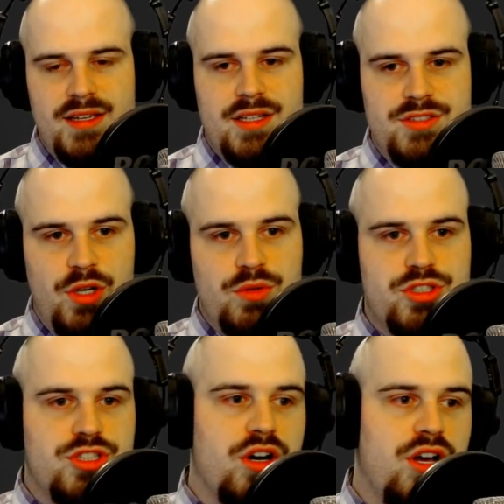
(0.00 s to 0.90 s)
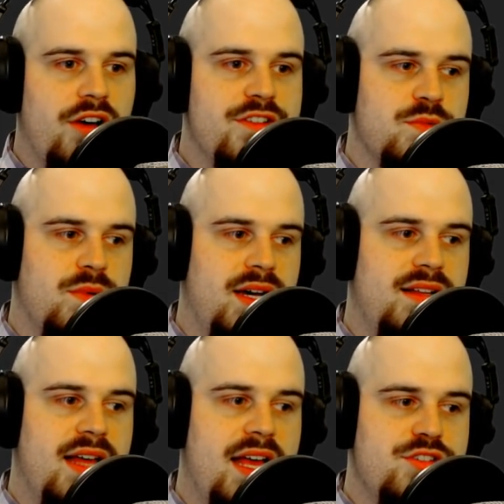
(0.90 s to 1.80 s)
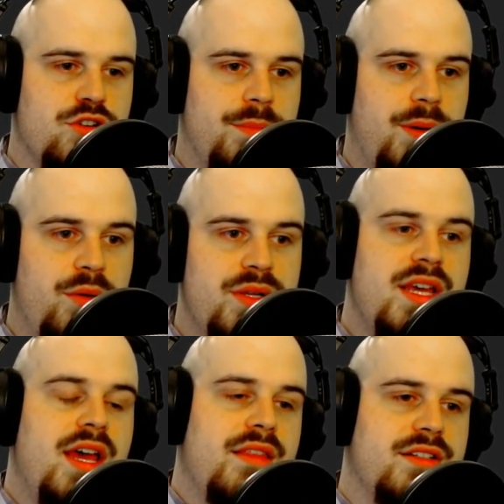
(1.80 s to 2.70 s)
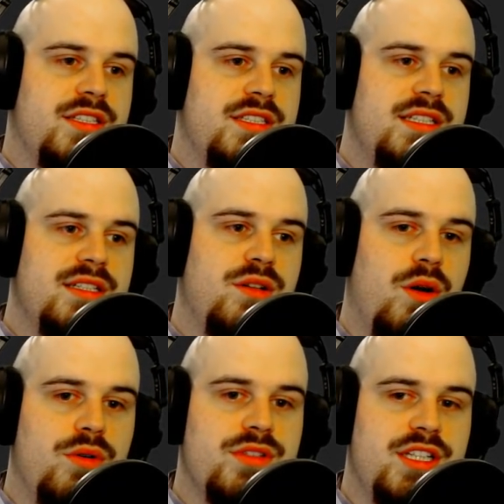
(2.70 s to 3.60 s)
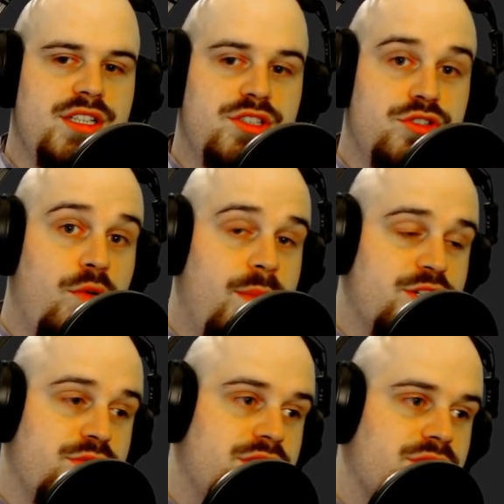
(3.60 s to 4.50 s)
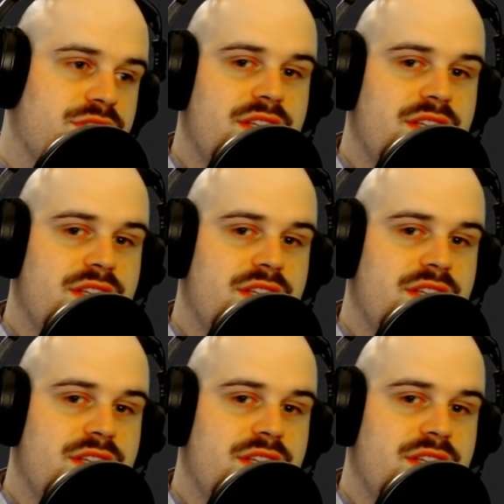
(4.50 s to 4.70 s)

don't start off as well as your opponent, there's still only so much resources